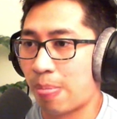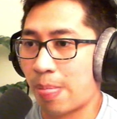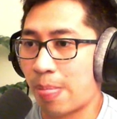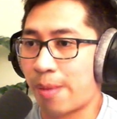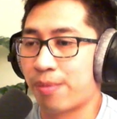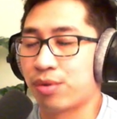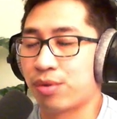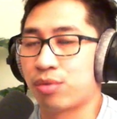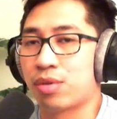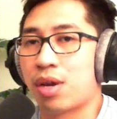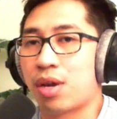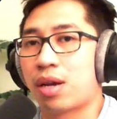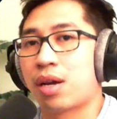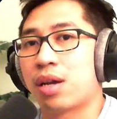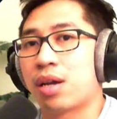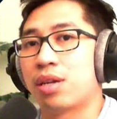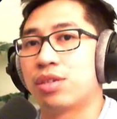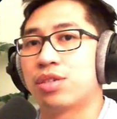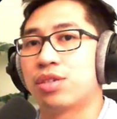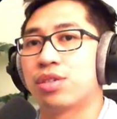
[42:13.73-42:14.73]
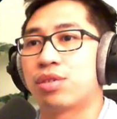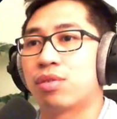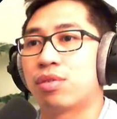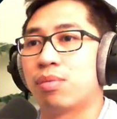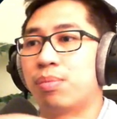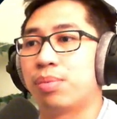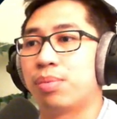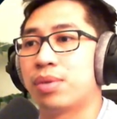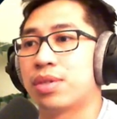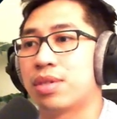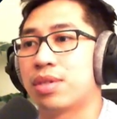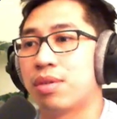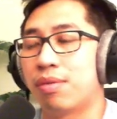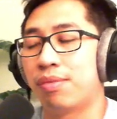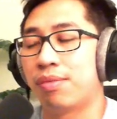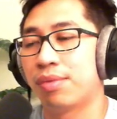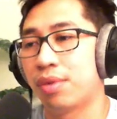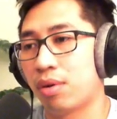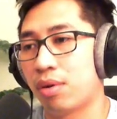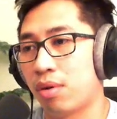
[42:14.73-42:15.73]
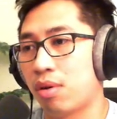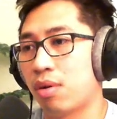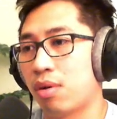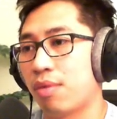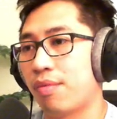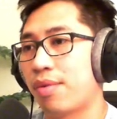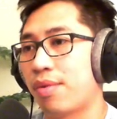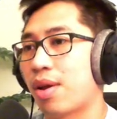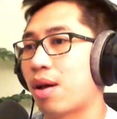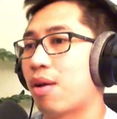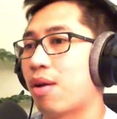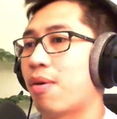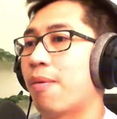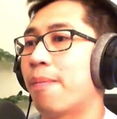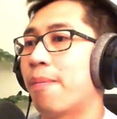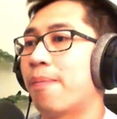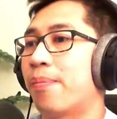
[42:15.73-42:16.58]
So that kind of just completes the flow of now